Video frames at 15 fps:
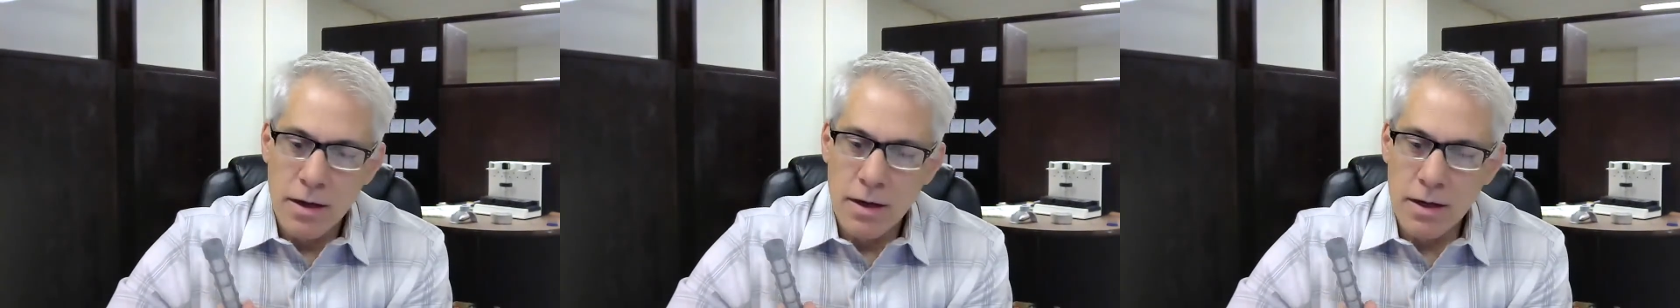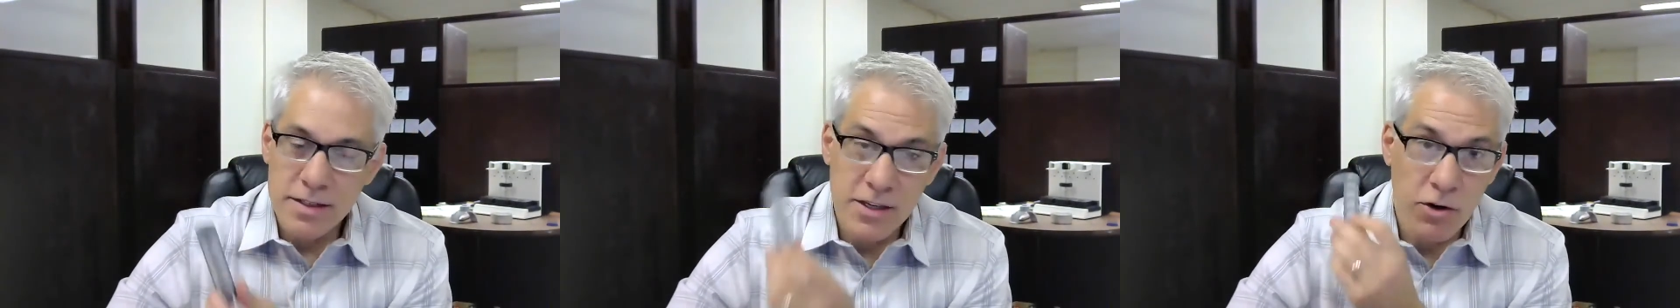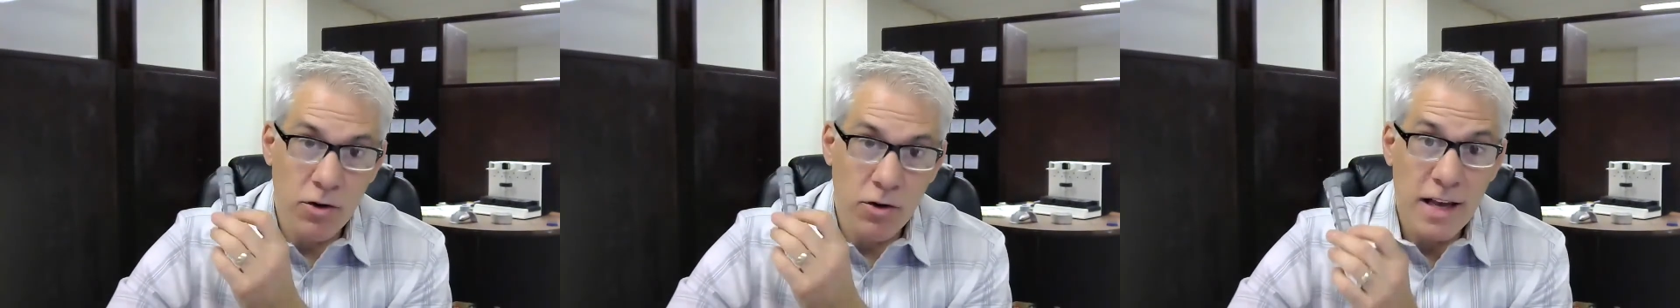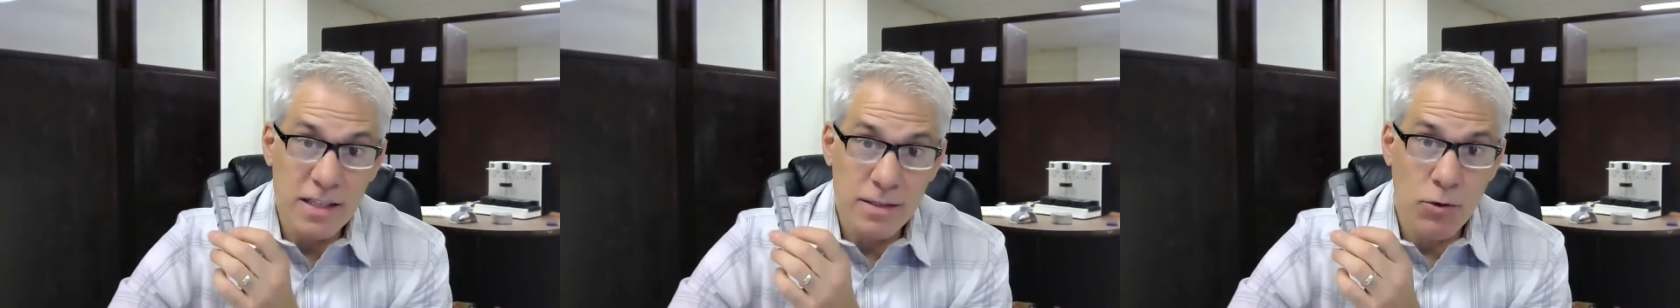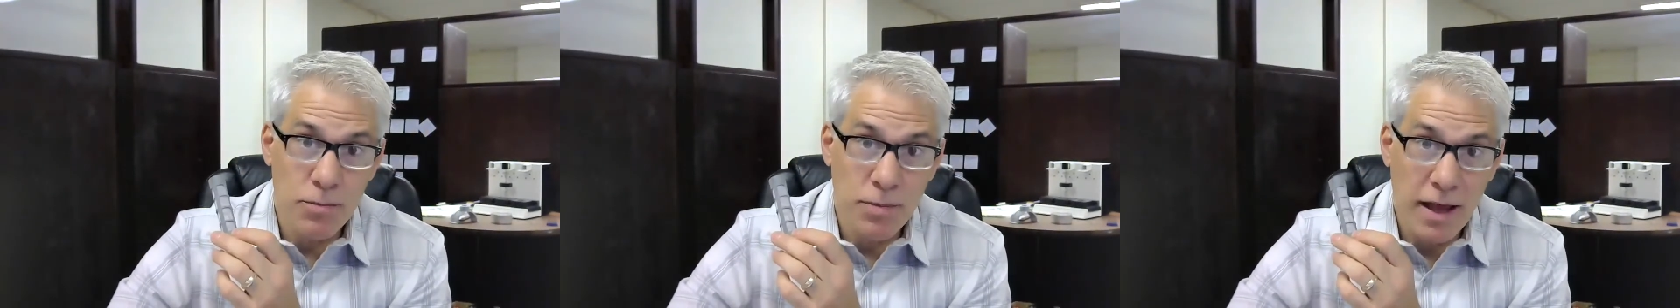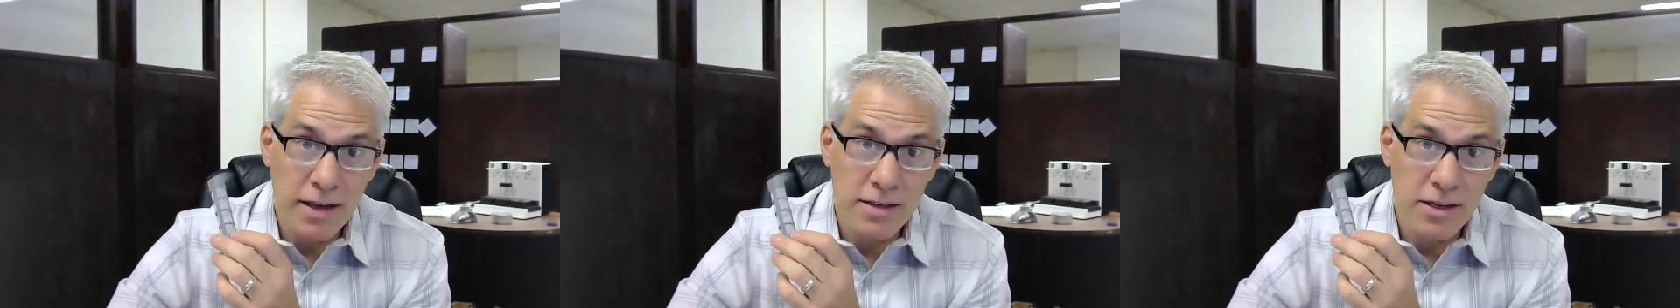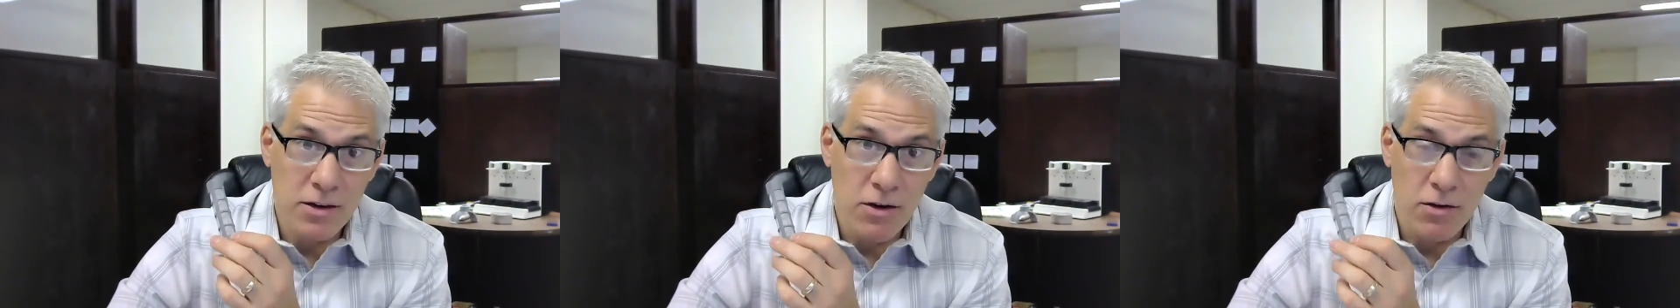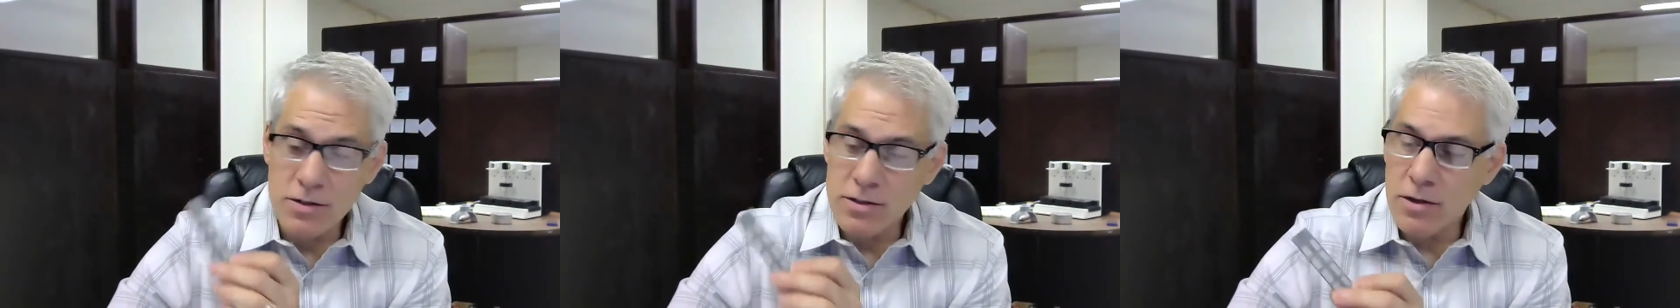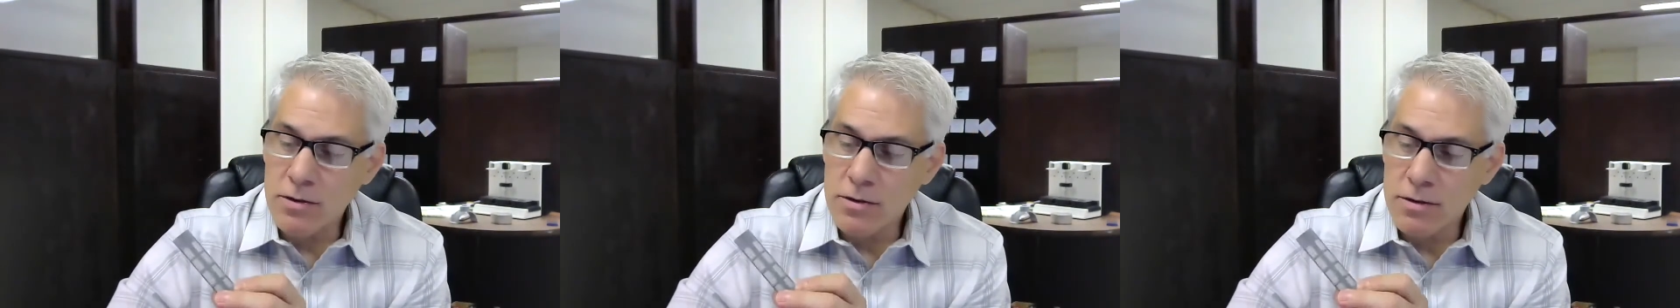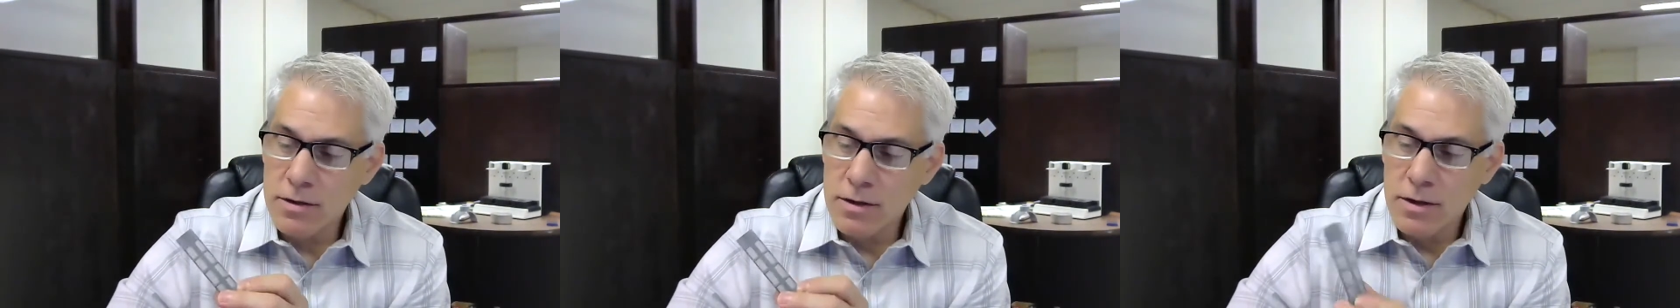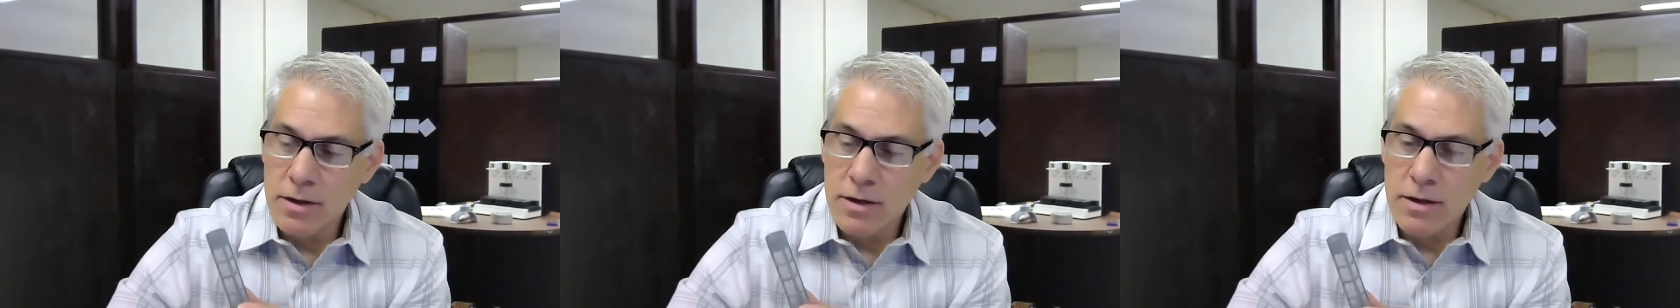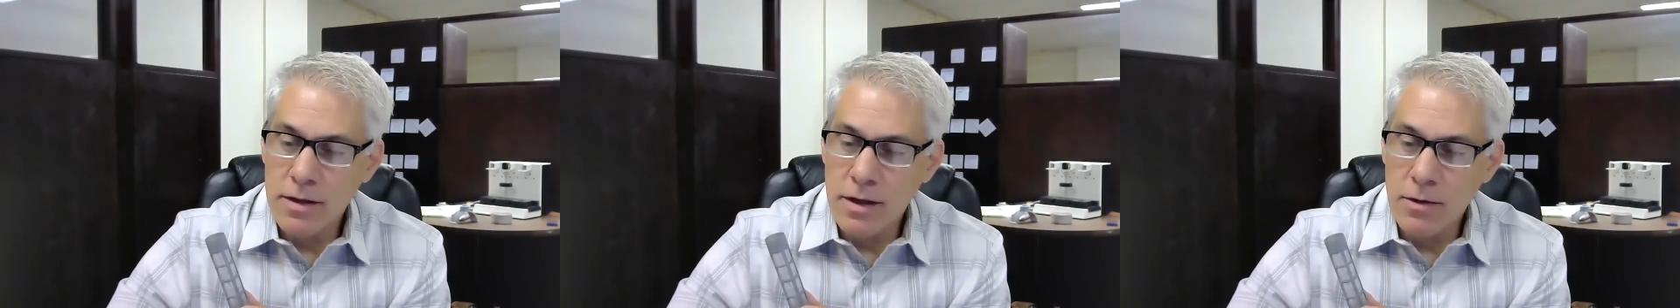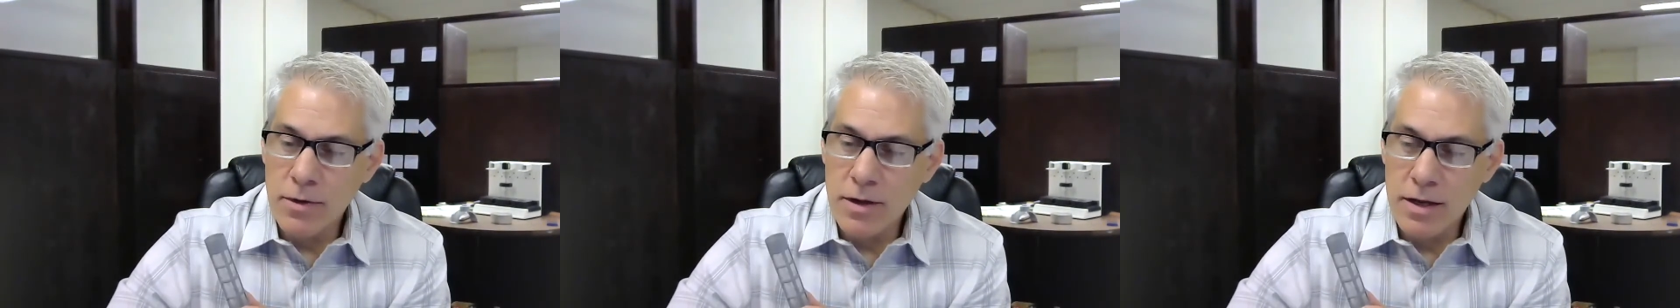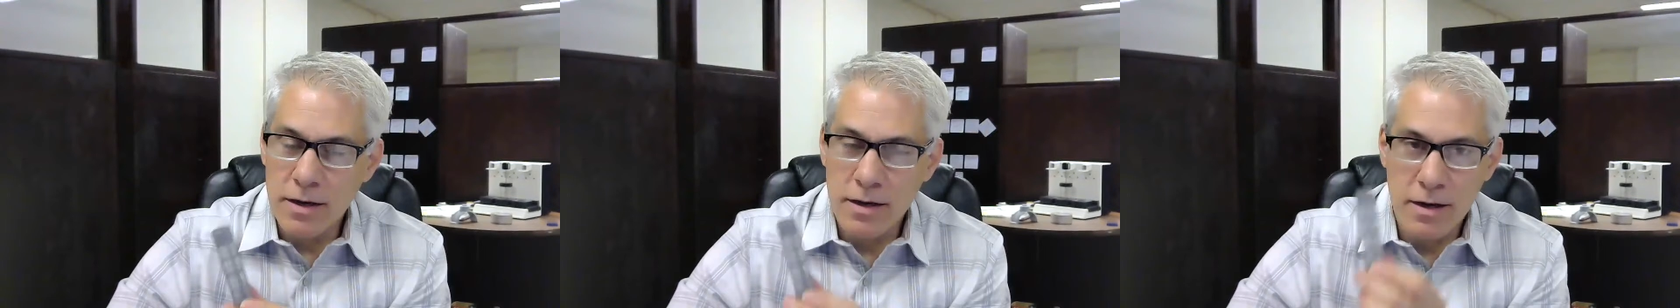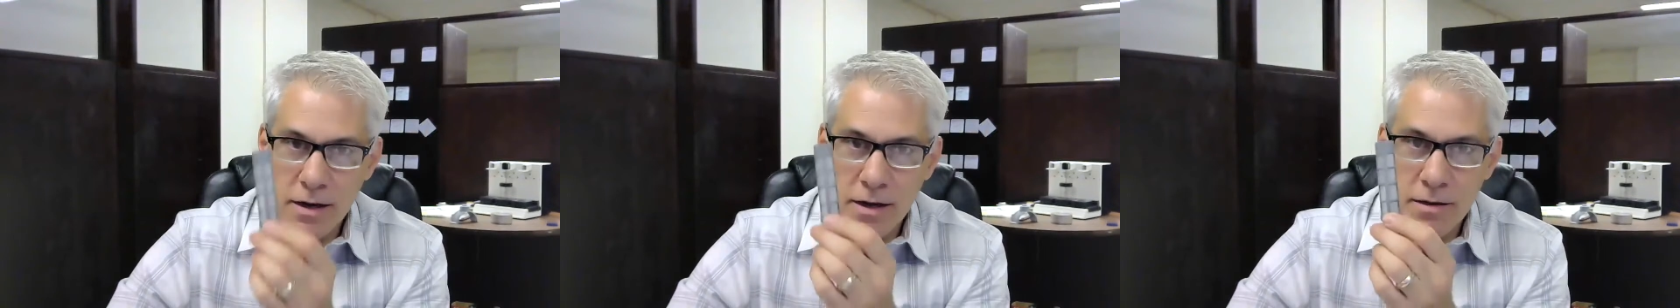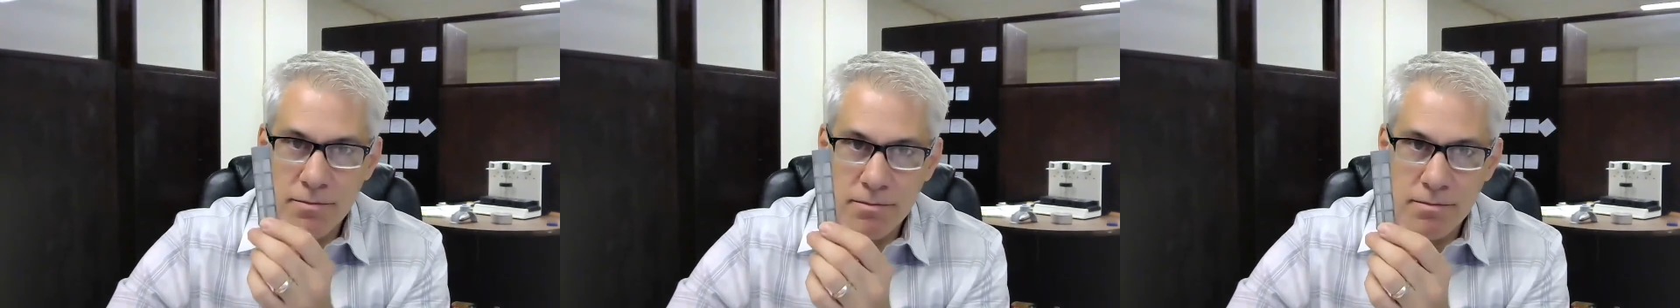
sterilizable plastic also that we can